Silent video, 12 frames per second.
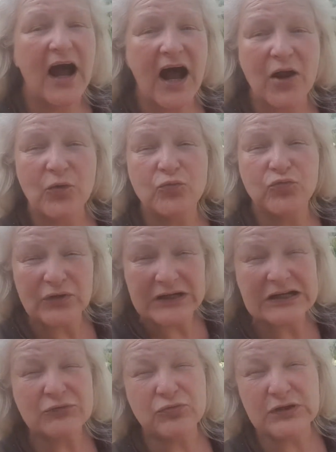I have
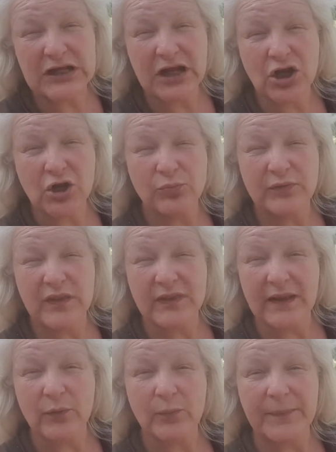really hoped that
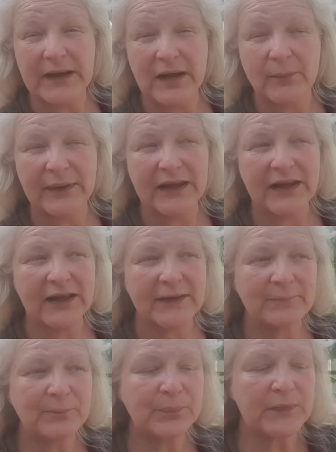they would be coming
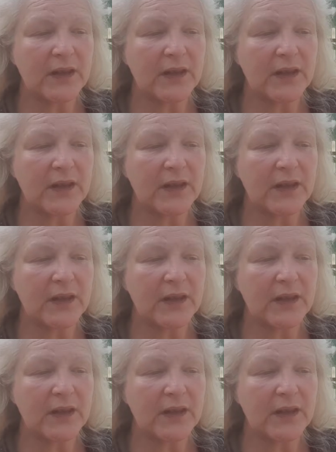in,